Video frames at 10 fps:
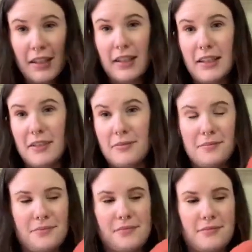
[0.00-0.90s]

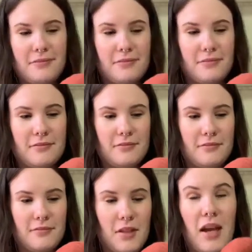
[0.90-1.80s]
Um,
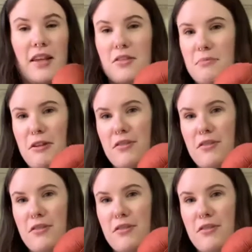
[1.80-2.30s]
and it's my